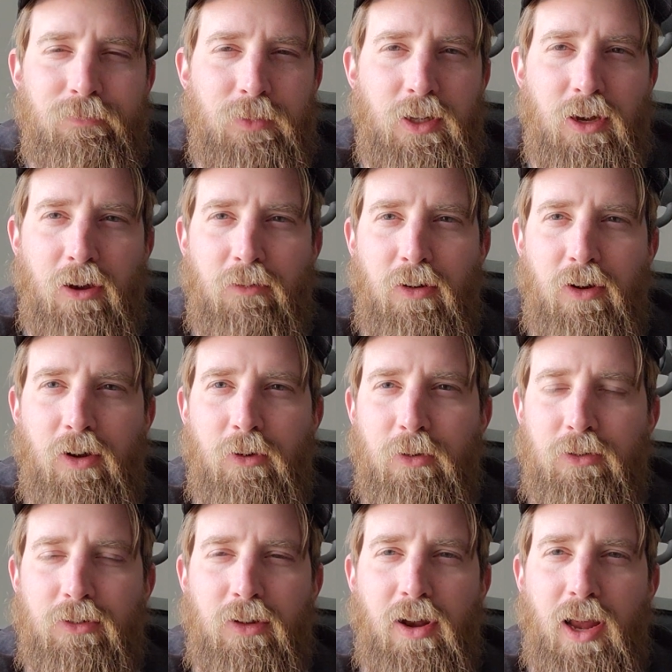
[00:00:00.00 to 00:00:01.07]
never know
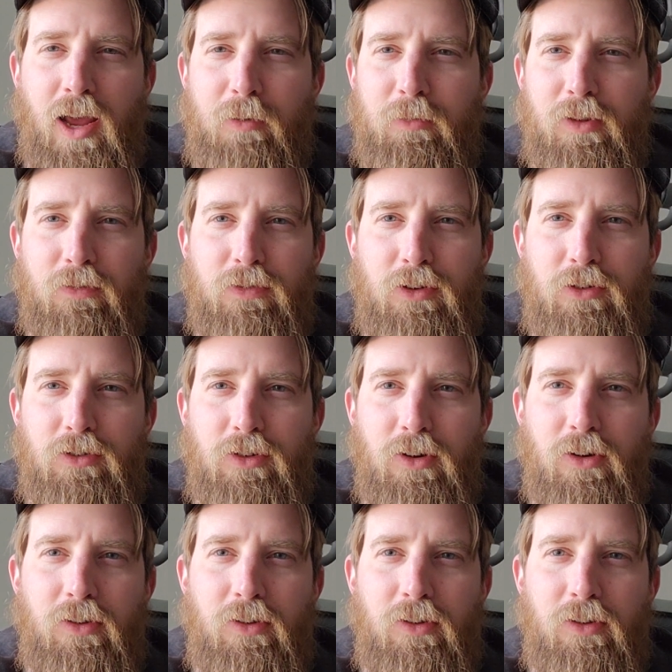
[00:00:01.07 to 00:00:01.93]
what's going to happen in the future.